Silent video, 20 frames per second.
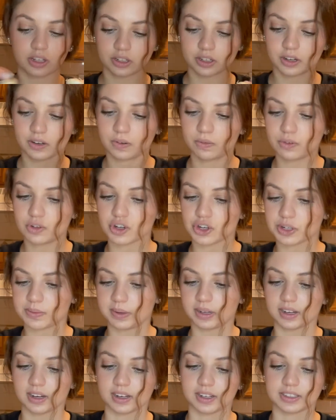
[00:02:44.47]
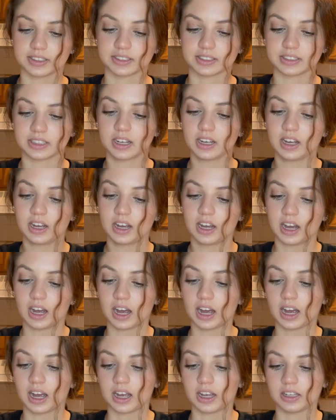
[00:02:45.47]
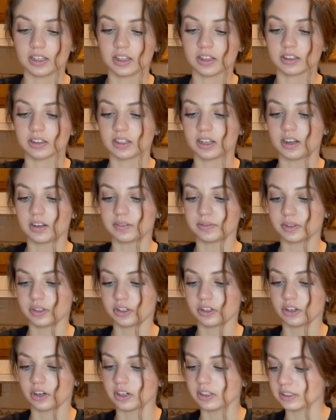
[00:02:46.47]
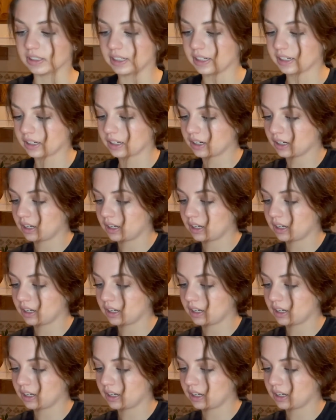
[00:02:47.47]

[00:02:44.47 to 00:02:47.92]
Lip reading: cloves just because I love garlic.